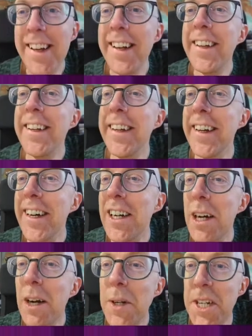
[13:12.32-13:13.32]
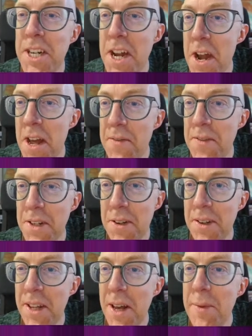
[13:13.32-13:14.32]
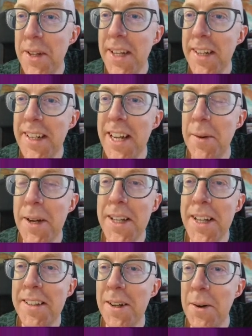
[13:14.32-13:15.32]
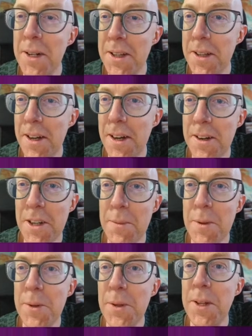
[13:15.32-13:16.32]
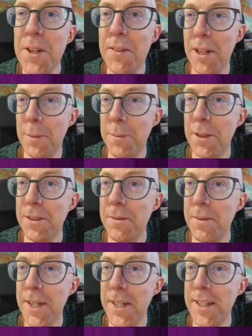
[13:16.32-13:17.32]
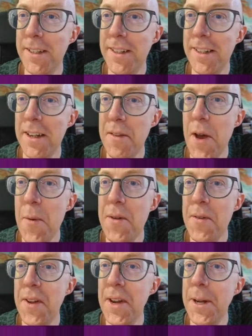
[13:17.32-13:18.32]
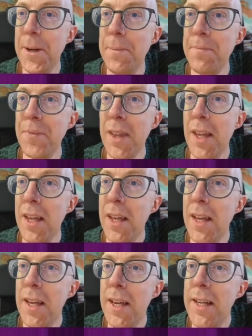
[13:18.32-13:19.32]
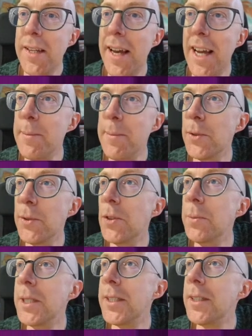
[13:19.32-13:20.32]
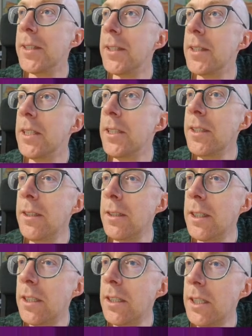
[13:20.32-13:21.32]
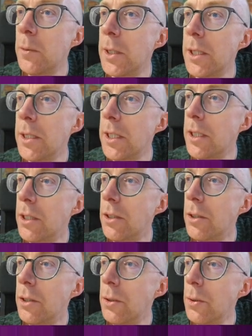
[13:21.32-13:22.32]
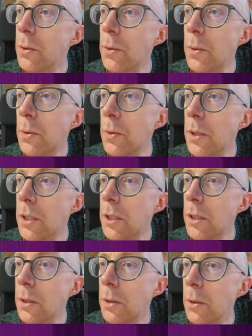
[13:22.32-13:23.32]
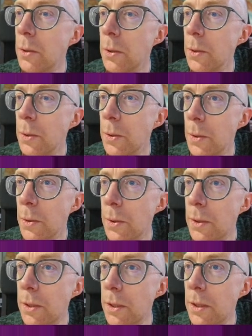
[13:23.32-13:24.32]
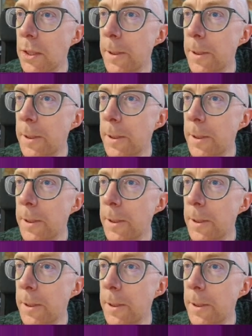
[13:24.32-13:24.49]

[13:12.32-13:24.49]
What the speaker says: Yeah, I wish I didn't have to use that. But anyway, that's a whole other argument between developers and writers. Let's leave that one for now. Table formatter. This is actually one I do use.